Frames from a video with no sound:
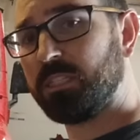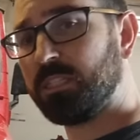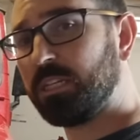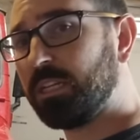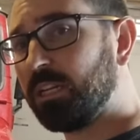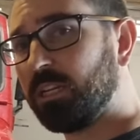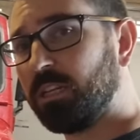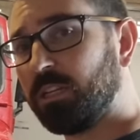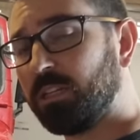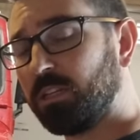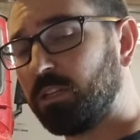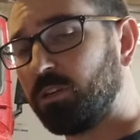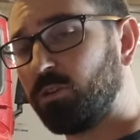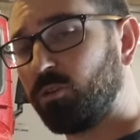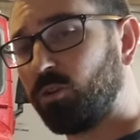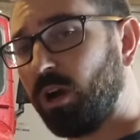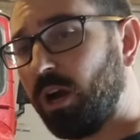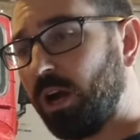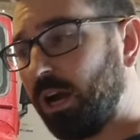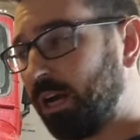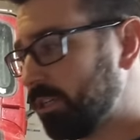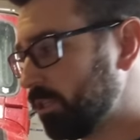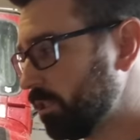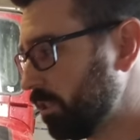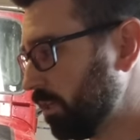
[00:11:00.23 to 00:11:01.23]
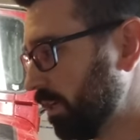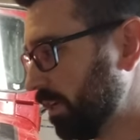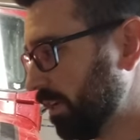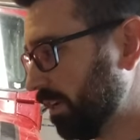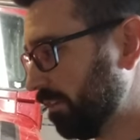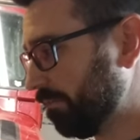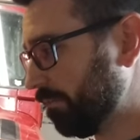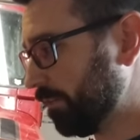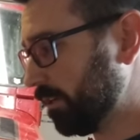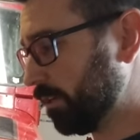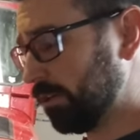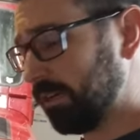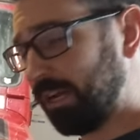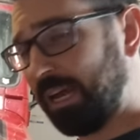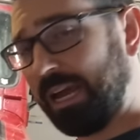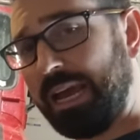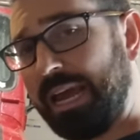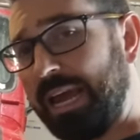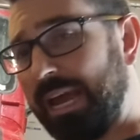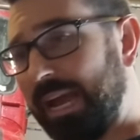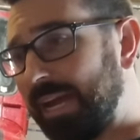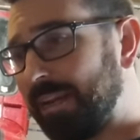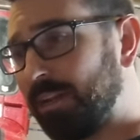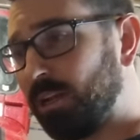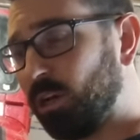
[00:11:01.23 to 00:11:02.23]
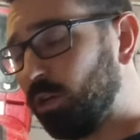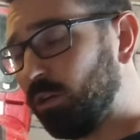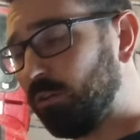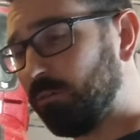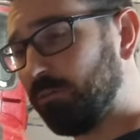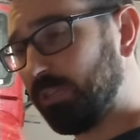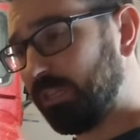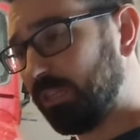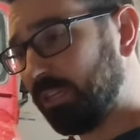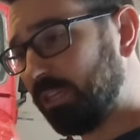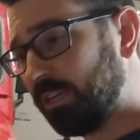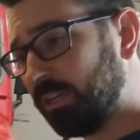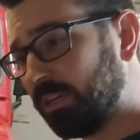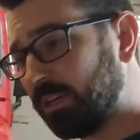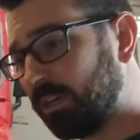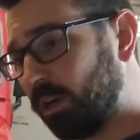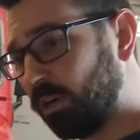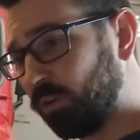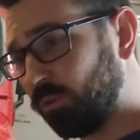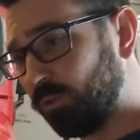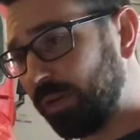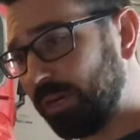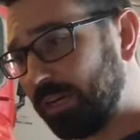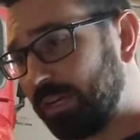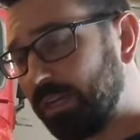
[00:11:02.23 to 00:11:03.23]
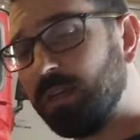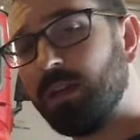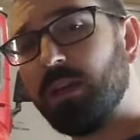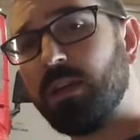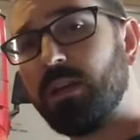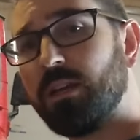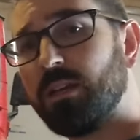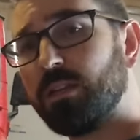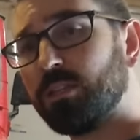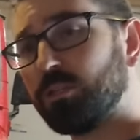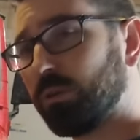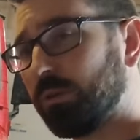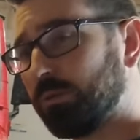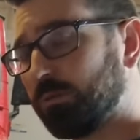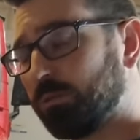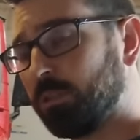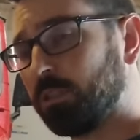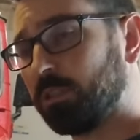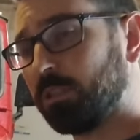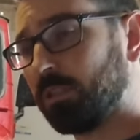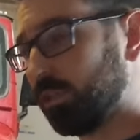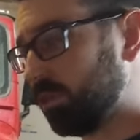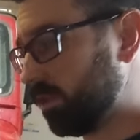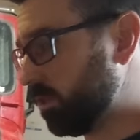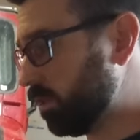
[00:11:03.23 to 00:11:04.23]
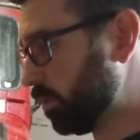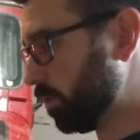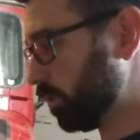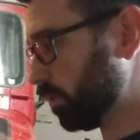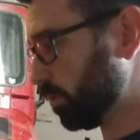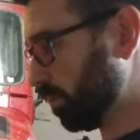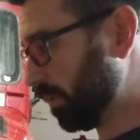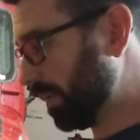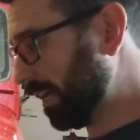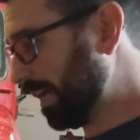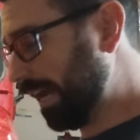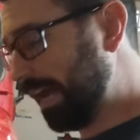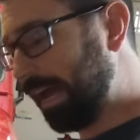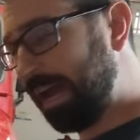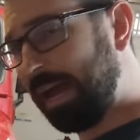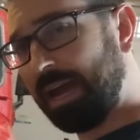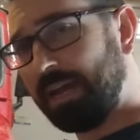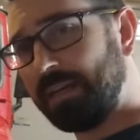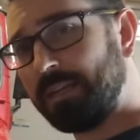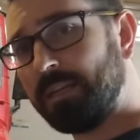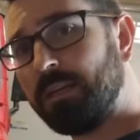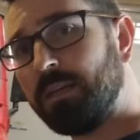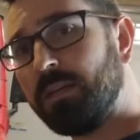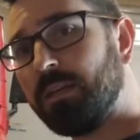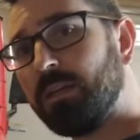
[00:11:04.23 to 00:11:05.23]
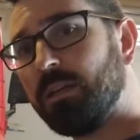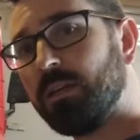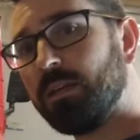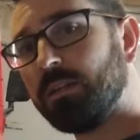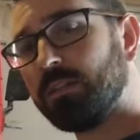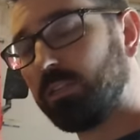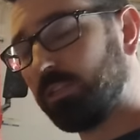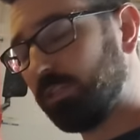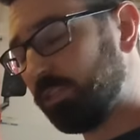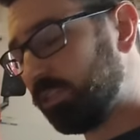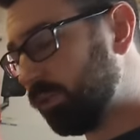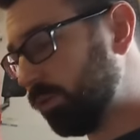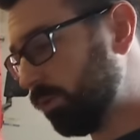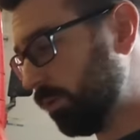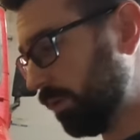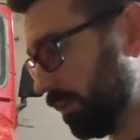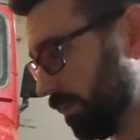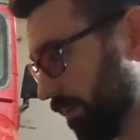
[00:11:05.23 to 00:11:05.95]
sitting in the garage, and I figured I had all of it here already, so I was just going to use what I had to do